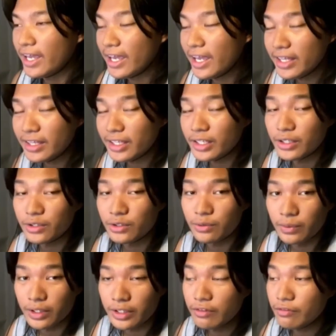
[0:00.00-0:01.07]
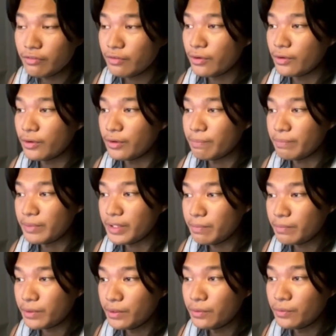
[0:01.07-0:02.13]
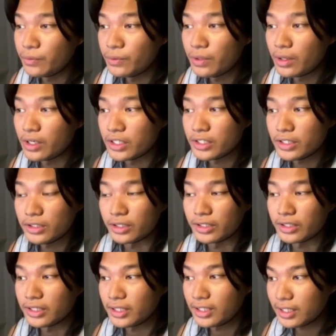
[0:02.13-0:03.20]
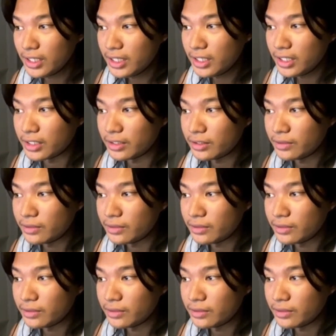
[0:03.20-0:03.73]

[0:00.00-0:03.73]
And another one for people who are starting clean.